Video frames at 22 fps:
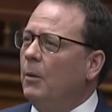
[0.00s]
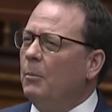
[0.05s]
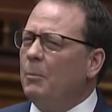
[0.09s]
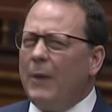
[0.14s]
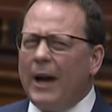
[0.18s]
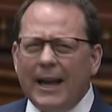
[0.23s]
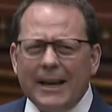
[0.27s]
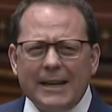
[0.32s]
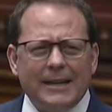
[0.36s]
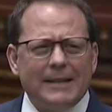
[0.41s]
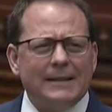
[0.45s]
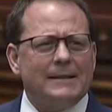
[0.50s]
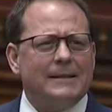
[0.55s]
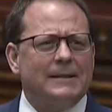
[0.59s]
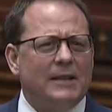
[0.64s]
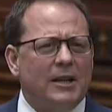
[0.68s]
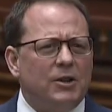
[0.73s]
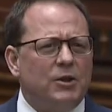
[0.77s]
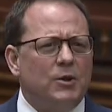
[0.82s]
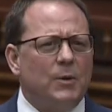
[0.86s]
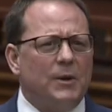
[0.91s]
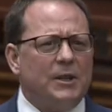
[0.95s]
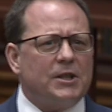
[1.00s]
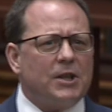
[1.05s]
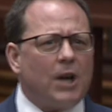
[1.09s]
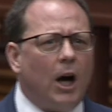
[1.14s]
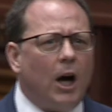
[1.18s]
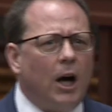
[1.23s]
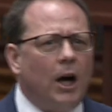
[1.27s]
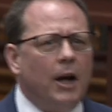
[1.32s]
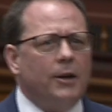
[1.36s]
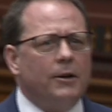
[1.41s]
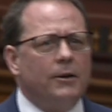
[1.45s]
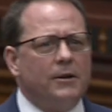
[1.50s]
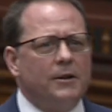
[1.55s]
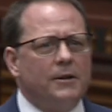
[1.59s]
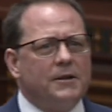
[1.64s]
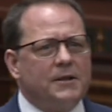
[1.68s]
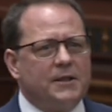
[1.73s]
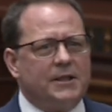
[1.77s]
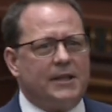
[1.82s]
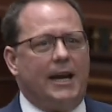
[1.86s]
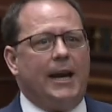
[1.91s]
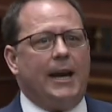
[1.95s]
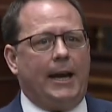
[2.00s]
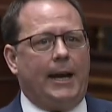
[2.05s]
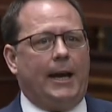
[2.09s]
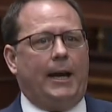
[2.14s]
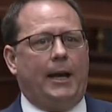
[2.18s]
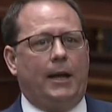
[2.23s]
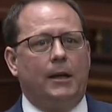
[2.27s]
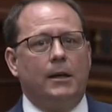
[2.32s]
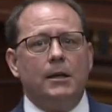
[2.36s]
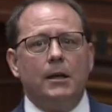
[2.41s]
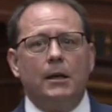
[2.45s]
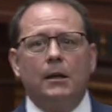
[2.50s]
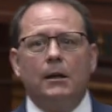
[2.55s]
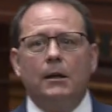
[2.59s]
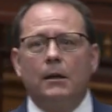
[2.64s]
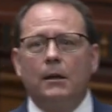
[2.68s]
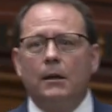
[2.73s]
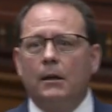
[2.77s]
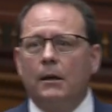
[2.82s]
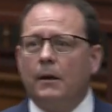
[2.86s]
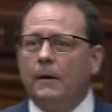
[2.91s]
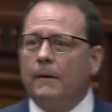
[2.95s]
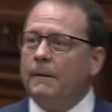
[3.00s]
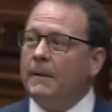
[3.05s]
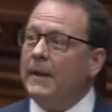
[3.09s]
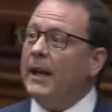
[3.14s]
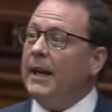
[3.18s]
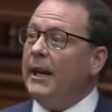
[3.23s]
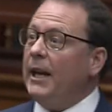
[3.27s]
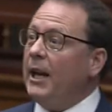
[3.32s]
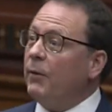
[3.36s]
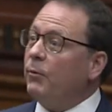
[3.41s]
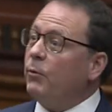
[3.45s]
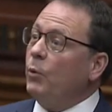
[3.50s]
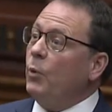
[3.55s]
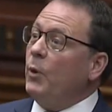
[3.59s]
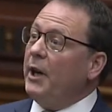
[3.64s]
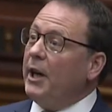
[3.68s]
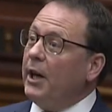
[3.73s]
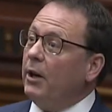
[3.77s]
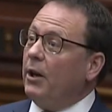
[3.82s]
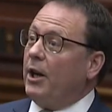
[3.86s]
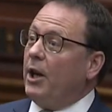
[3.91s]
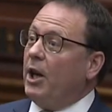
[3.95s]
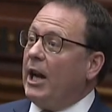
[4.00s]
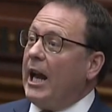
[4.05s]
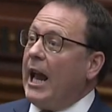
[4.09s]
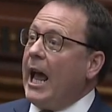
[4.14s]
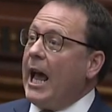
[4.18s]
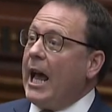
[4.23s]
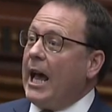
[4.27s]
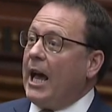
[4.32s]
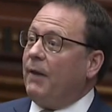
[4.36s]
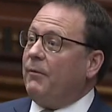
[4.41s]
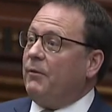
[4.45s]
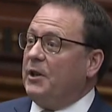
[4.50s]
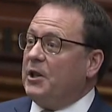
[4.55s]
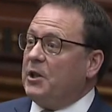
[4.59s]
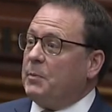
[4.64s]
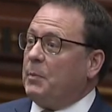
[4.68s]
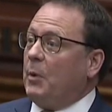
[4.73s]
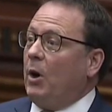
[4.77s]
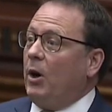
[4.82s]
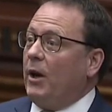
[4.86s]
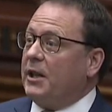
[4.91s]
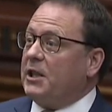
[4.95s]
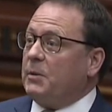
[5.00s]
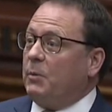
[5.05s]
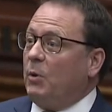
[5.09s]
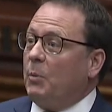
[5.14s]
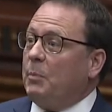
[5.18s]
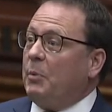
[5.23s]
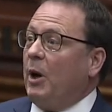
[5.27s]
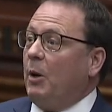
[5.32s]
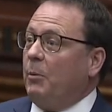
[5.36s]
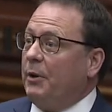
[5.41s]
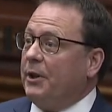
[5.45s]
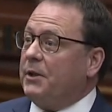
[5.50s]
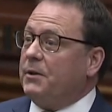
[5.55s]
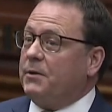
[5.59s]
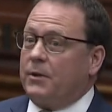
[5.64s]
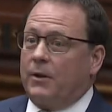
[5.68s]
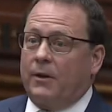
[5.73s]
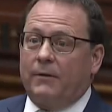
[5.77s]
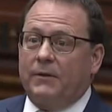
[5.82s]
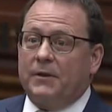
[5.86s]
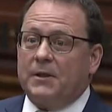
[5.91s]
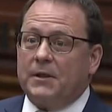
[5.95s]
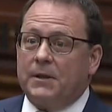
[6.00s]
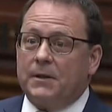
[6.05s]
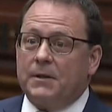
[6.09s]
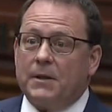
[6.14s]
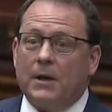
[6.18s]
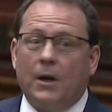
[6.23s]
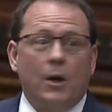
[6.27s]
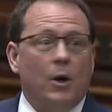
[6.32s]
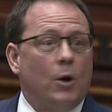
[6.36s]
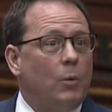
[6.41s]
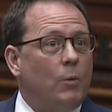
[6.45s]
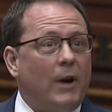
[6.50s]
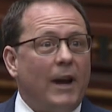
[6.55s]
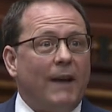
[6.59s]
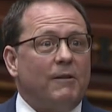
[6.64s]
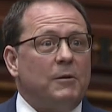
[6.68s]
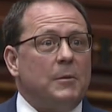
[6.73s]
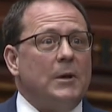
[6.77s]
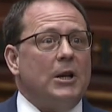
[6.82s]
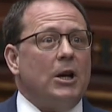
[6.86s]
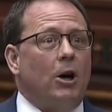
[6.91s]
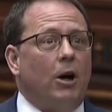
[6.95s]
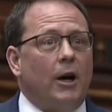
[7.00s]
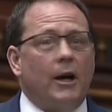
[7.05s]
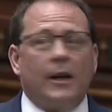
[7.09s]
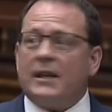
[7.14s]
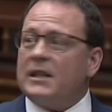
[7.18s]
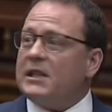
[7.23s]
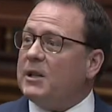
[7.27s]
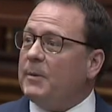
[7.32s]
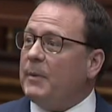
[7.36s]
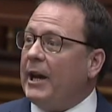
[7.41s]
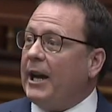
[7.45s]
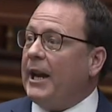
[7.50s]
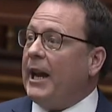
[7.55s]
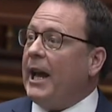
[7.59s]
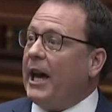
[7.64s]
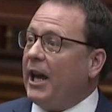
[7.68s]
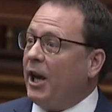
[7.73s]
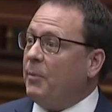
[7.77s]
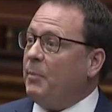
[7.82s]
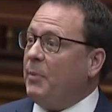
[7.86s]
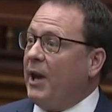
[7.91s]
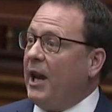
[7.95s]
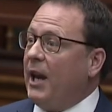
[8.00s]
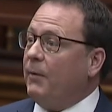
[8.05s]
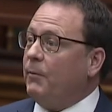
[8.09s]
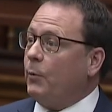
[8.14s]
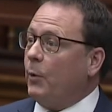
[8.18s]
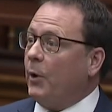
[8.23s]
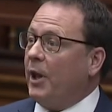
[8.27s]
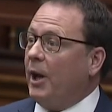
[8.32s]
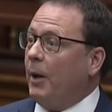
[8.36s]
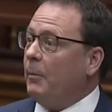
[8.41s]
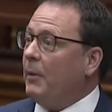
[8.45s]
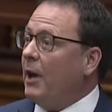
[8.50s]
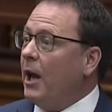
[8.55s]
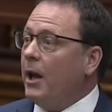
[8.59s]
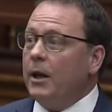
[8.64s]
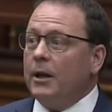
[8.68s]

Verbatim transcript: My constituents understand that if we are going to have responsible public services, we have to be honest about how to pay for them.